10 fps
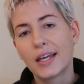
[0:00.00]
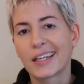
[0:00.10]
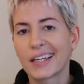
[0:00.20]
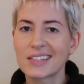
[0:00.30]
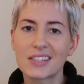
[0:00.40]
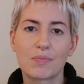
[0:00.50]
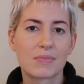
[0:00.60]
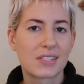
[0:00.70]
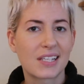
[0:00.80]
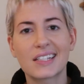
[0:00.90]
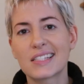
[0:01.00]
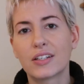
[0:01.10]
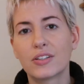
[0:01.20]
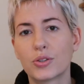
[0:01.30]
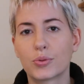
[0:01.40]
get some sexy
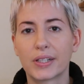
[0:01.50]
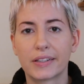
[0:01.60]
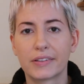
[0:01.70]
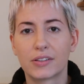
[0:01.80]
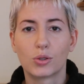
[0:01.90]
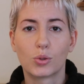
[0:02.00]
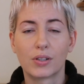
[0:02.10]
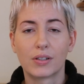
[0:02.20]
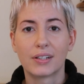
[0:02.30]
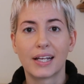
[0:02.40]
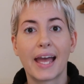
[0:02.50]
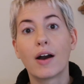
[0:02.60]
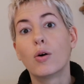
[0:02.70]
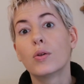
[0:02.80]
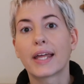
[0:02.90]
underwear or
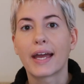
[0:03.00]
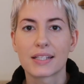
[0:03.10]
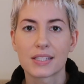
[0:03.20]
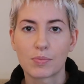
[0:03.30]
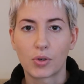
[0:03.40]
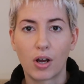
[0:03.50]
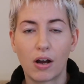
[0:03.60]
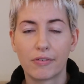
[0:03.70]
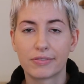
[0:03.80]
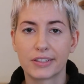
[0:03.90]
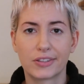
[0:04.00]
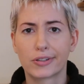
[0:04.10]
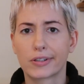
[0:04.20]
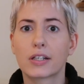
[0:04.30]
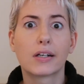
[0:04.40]
hold hands more often
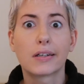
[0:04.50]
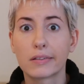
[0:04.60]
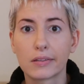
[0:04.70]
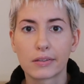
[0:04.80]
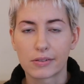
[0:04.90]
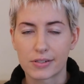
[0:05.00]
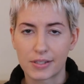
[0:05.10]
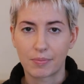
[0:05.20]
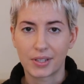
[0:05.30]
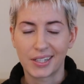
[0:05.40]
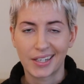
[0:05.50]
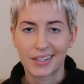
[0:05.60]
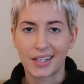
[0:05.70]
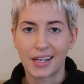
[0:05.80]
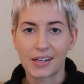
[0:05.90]
or cuddle or something like
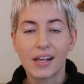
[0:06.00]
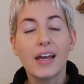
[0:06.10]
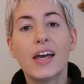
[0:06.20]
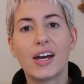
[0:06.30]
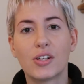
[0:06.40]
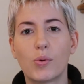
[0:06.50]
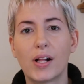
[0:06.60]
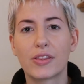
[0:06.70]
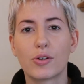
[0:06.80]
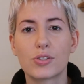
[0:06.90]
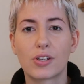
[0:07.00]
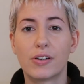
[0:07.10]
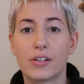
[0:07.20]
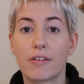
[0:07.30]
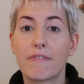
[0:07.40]
that. And while those
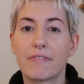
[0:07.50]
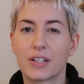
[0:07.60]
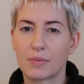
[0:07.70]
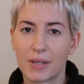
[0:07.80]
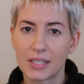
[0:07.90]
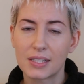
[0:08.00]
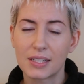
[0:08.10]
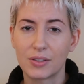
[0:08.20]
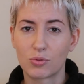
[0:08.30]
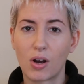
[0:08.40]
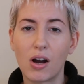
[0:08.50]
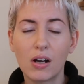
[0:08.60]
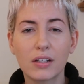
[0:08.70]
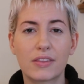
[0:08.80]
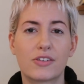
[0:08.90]
aren't fundamentally
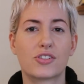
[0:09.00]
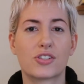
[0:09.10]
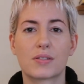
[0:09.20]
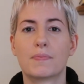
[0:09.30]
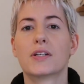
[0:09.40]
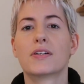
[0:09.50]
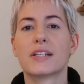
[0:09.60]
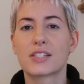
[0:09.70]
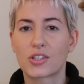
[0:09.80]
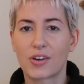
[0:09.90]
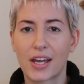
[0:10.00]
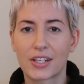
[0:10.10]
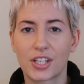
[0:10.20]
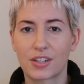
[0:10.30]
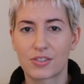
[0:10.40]
wrong, they're just merely
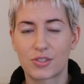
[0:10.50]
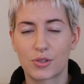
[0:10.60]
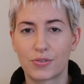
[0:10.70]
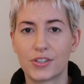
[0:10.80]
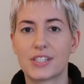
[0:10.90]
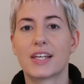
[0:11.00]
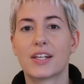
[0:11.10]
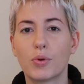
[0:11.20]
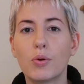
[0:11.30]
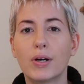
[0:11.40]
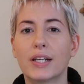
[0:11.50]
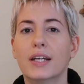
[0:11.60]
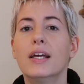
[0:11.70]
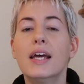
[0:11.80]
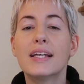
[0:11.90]
scratching the surface, and we want
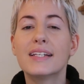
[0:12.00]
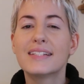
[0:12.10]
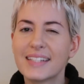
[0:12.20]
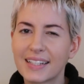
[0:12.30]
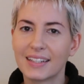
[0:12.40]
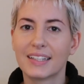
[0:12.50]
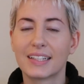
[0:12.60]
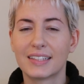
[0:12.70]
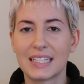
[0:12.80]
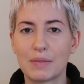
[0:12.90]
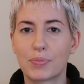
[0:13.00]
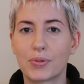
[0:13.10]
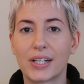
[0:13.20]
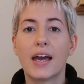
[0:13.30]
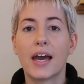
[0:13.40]
to dig a little
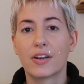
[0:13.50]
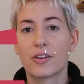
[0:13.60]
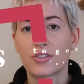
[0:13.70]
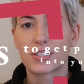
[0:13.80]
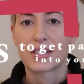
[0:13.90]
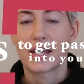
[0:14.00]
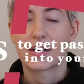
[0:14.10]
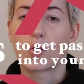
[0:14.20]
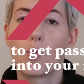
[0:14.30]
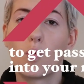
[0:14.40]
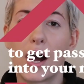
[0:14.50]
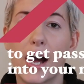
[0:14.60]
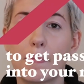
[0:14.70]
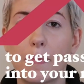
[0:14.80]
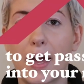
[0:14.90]
deeper and understand
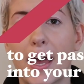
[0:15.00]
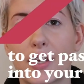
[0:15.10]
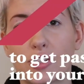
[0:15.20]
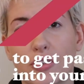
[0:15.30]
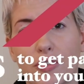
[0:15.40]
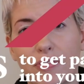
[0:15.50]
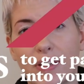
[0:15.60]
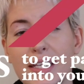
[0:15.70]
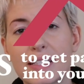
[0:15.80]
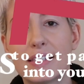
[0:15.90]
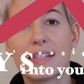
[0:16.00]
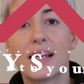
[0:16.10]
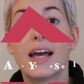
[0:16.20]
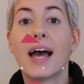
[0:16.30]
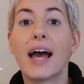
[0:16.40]
why passion fades,
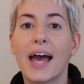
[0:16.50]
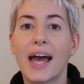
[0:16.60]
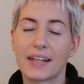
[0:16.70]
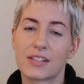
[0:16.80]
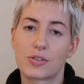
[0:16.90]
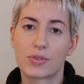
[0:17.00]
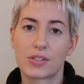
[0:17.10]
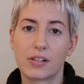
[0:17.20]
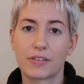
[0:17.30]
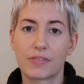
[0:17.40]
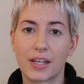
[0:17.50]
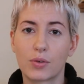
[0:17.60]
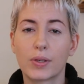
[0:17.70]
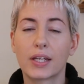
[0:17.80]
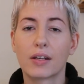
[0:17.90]
and as a result of
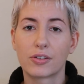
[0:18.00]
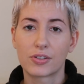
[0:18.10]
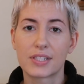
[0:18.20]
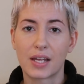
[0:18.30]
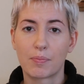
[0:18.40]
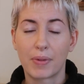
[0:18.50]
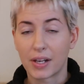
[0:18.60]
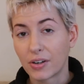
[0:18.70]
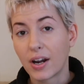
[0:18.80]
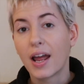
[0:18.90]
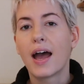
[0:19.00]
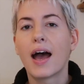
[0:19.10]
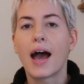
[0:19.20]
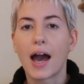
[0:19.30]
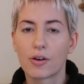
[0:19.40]
that we can understand better
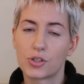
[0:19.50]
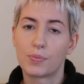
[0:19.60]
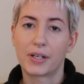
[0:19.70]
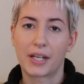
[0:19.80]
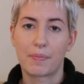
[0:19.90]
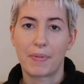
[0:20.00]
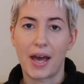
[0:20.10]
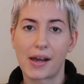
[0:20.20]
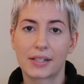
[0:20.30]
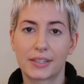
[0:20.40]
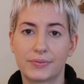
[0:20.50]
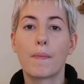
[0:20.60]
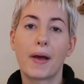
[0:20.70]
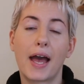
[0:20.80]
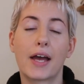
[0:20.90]
how to bring it back.
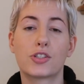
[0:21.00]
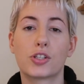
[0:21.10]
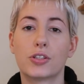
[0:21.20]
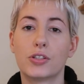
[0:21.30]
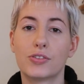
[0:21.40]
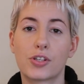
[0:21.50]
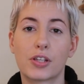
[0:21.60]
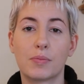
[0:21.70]
Passion usually